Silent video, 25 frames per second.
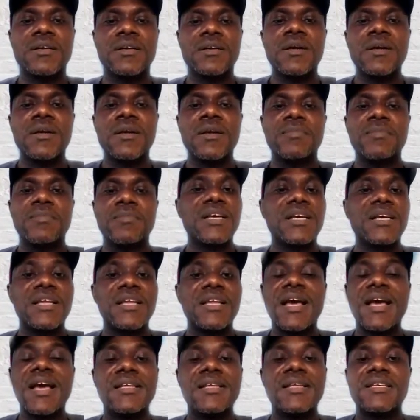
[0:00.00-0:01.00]
But in
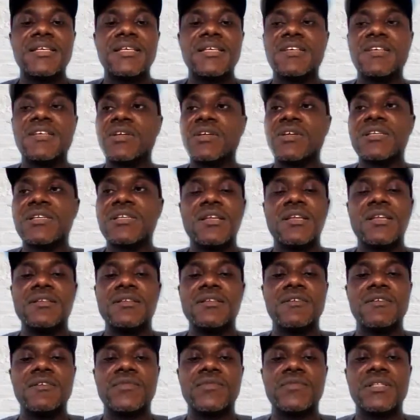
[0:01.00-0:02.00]
anything,
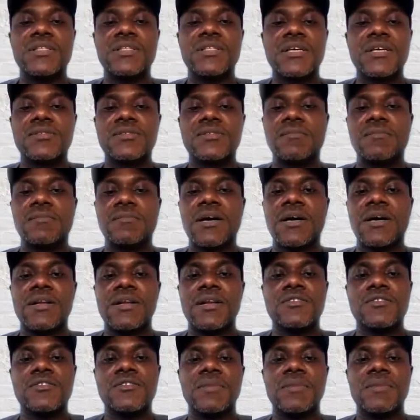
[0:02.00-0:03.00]
if he tells them now
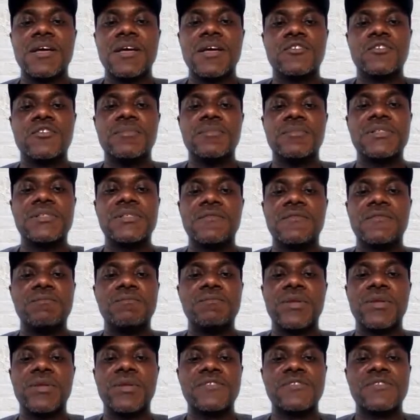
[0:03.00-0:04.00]
that somebody has committed
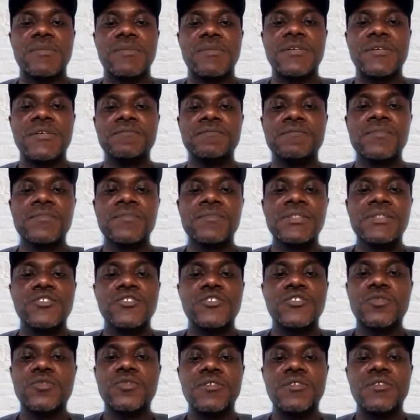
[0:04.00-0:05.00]
blasphemy, they
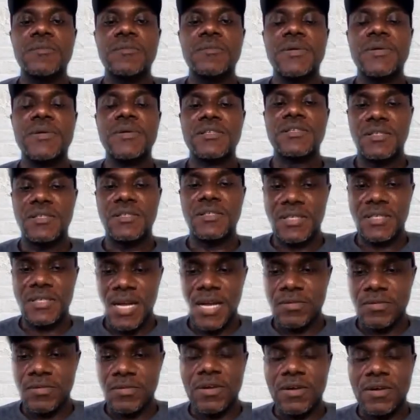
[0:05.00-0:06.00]
should kill the person.
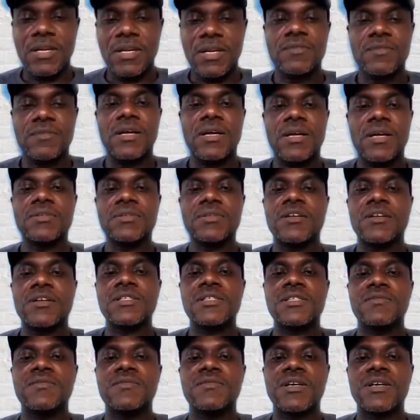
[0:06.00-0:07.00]
Now, they
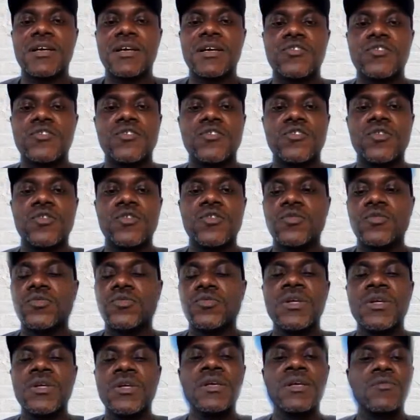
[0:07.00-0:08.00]
don't even care to know
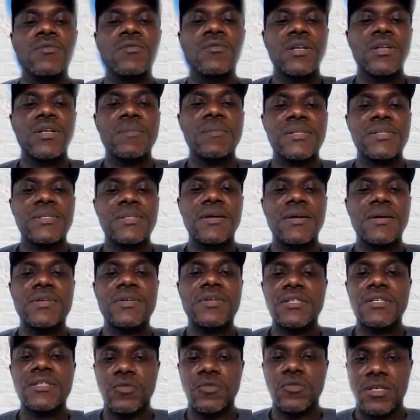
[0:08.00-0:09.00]
what the person have
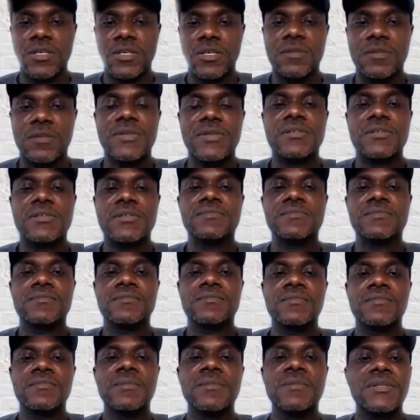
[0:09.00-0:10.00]
done. They will kill the person.
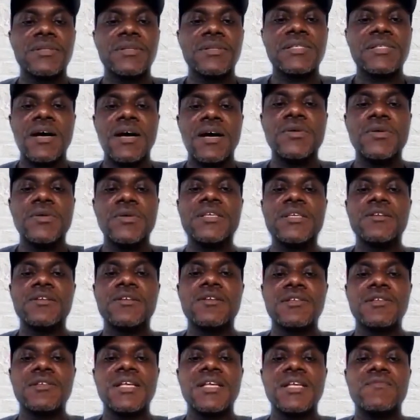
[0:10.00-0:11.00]
But now he
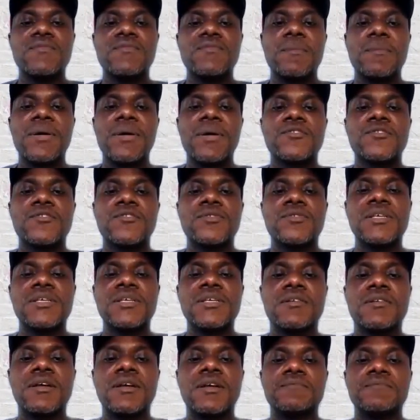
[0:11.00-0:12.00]
doesn't have the power to
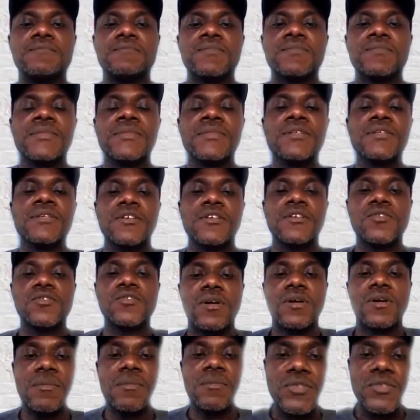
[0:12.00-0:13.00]
tell them not to
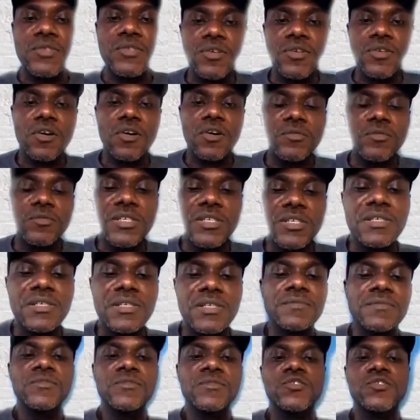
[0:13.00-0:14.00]
come to your community
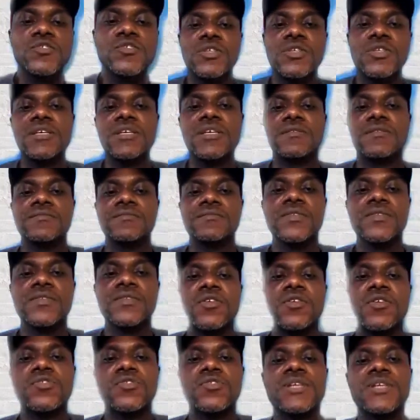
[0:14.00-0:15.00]
to kill
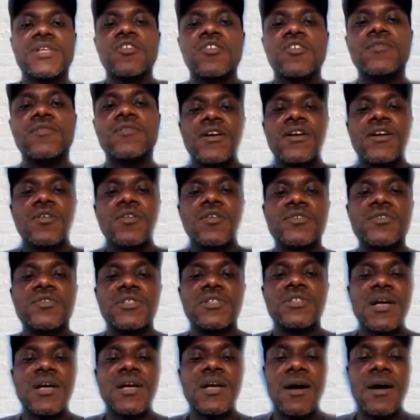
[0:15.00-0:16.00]
or to take over your
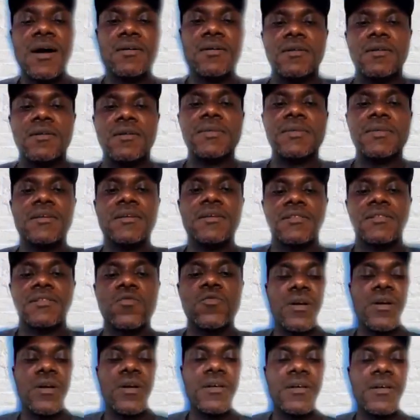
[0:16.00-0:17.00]
community. How come it doesn't
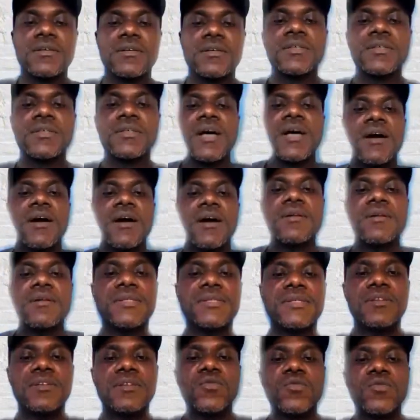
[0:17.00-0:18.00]
work? How come
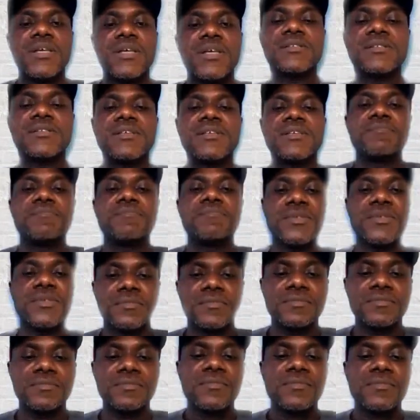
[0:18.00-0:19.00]
it's not working? Simple,
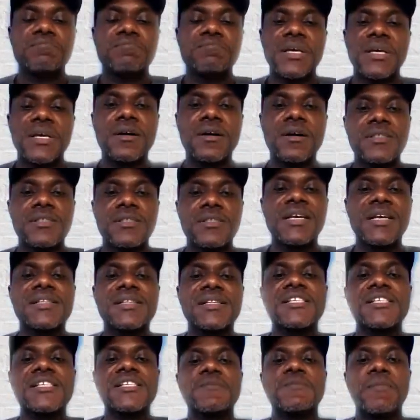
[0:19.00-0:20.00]
because
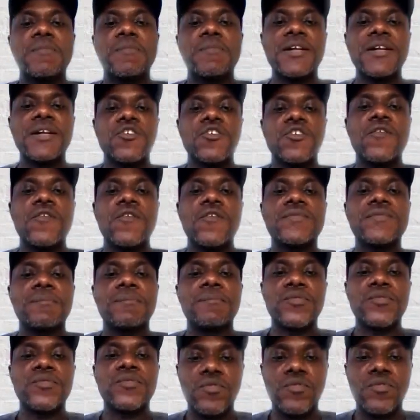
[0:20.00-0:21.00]
it is part of the
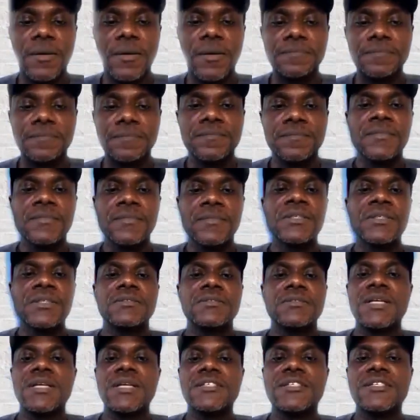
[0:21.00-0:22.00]
program.
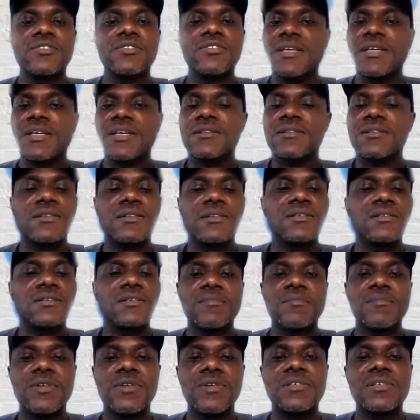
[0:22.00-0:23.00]
Nigeria is not a
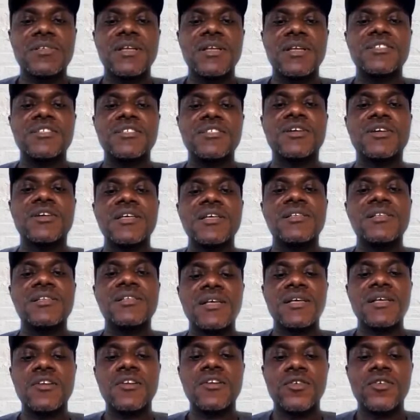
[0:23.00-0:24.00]
democracy. Nigeria is
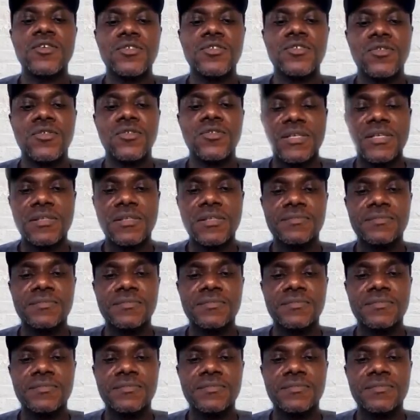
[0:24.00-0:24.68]
an autocracy.